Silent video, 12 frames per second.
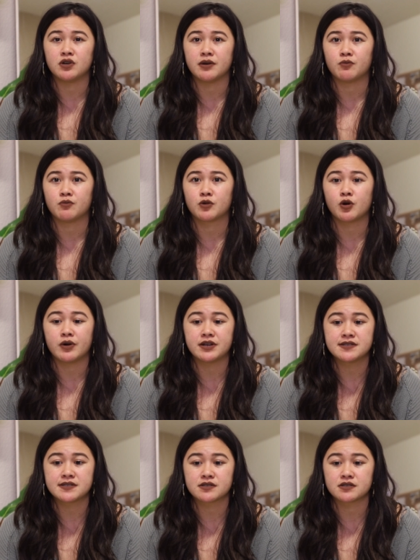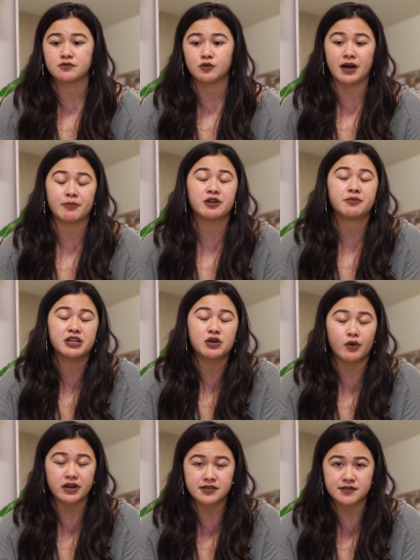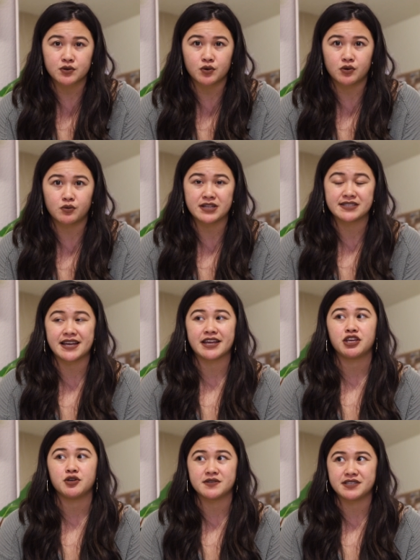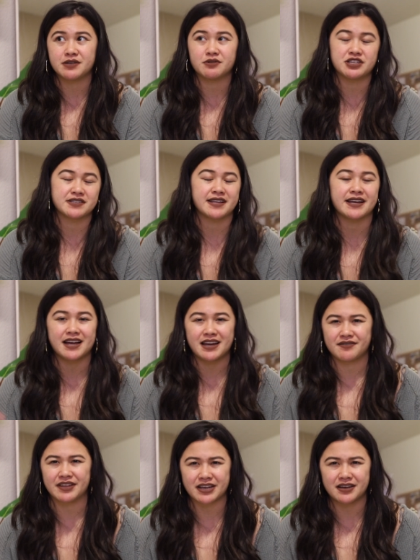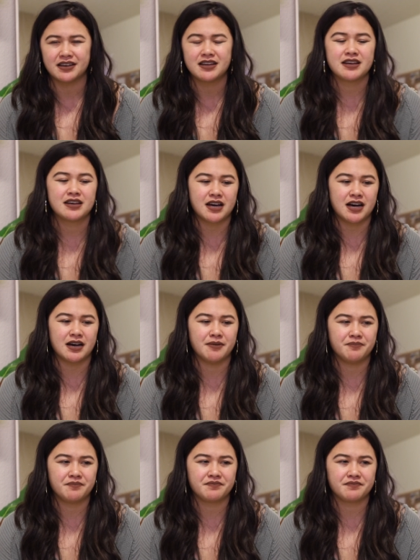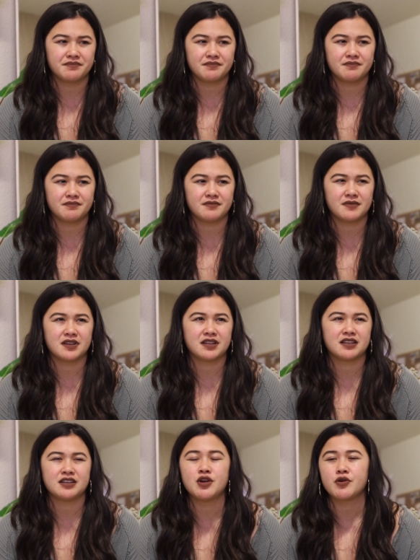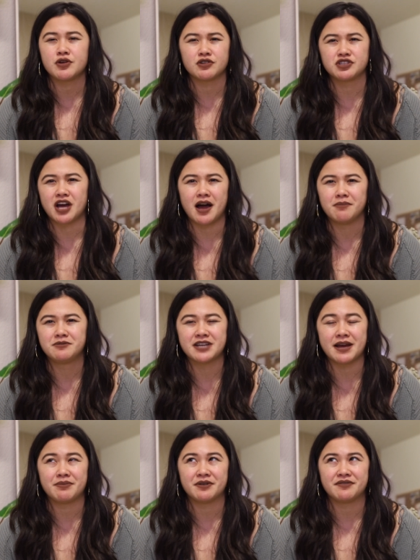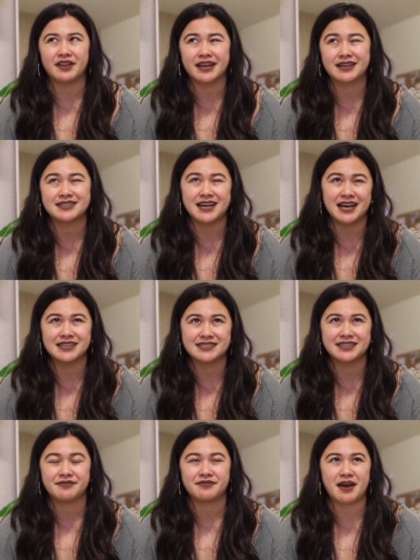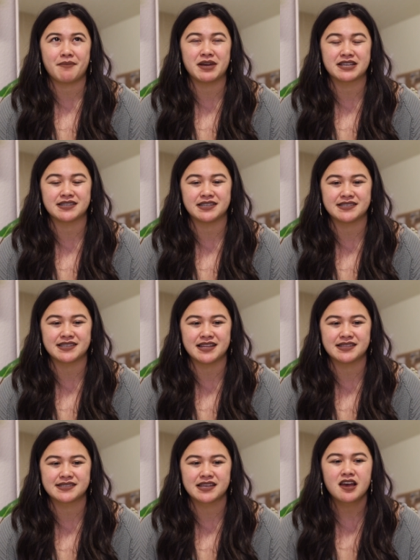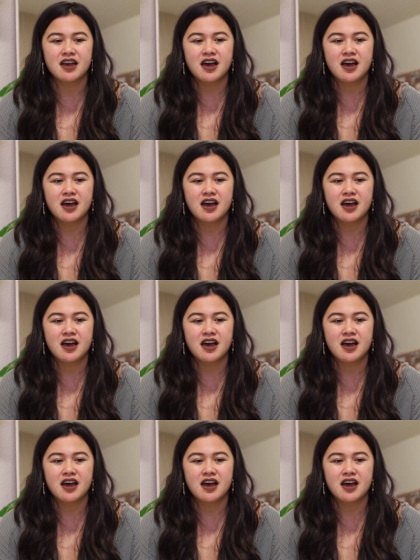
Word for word: I'm going to school. I'm going to be going to school once I QC, which is like kind of like a um, know your job type of like test, if that makes any sense.